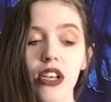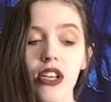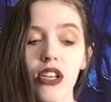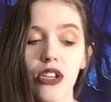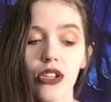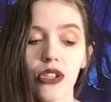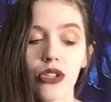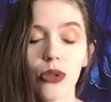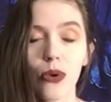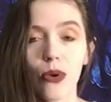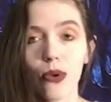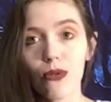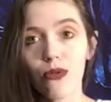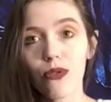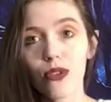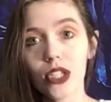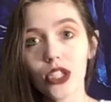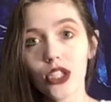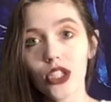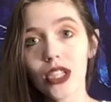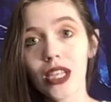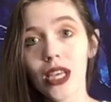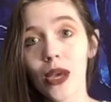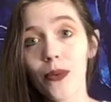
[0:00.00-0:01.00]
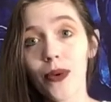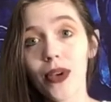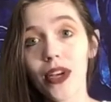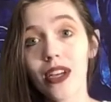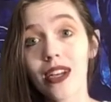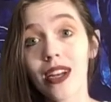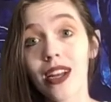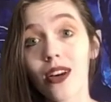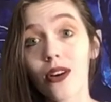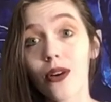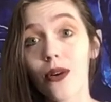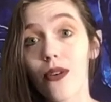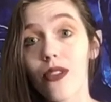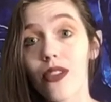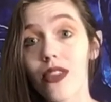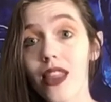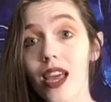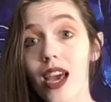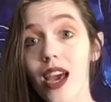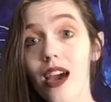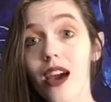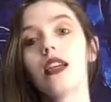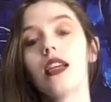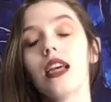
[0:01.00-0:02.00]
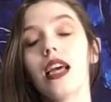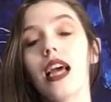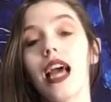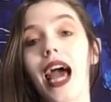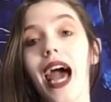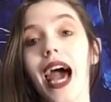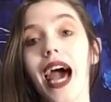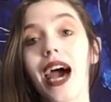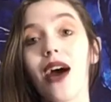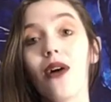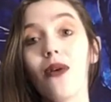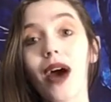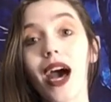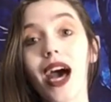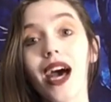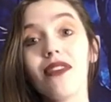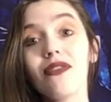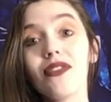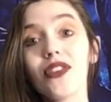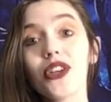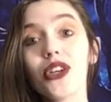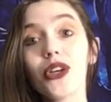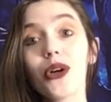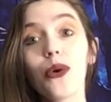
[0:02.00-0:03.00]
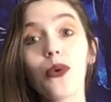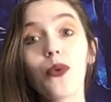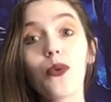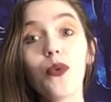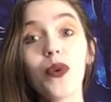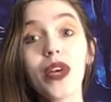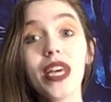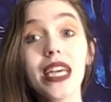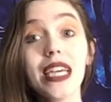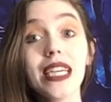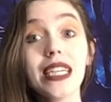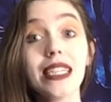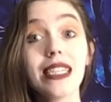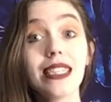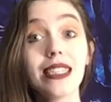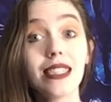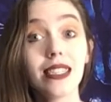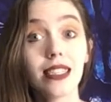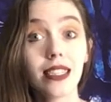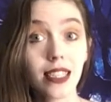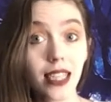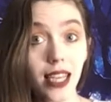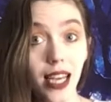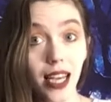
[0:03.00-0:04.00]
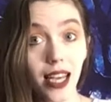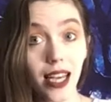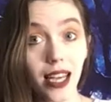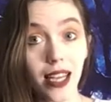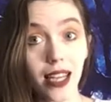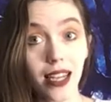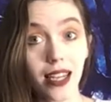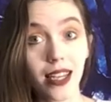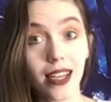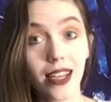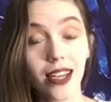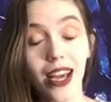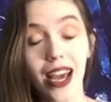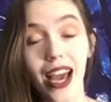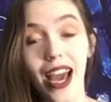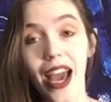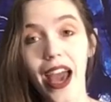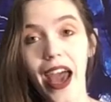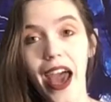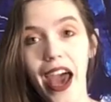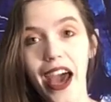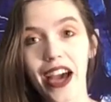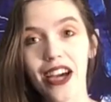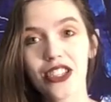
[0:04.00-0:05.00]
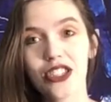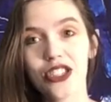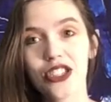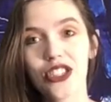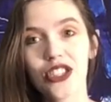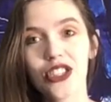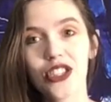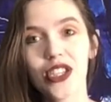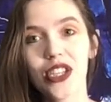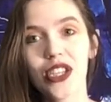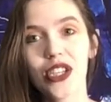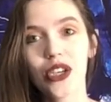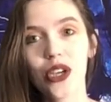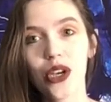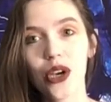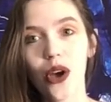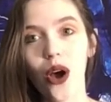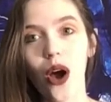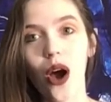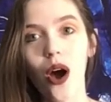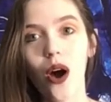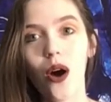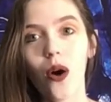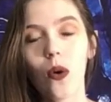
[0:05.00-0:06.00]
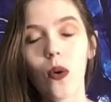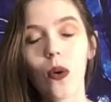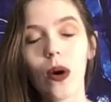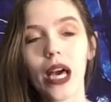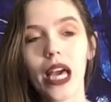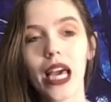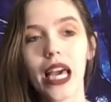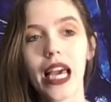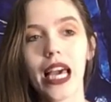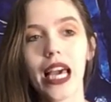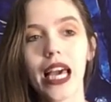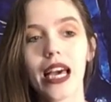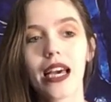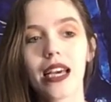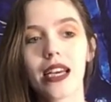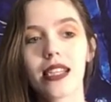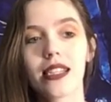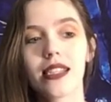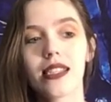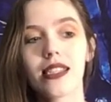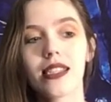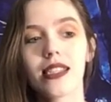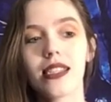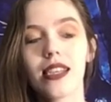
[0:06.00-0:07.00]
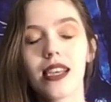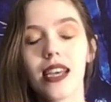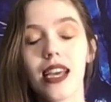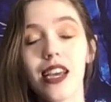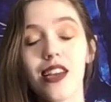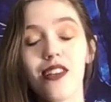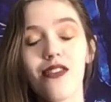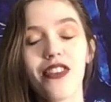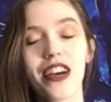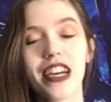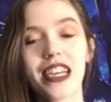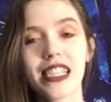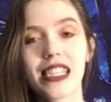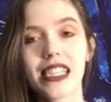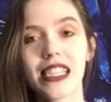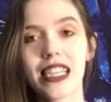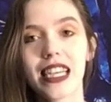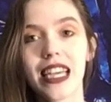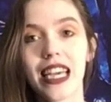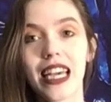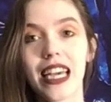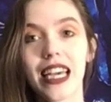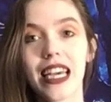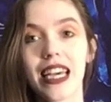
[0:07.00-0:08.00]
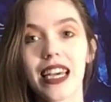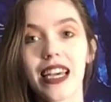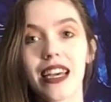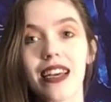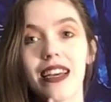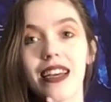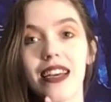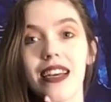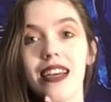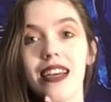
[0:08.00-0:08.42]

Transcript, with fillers: So unfortunately we could not go there. However, we did actually go and investigate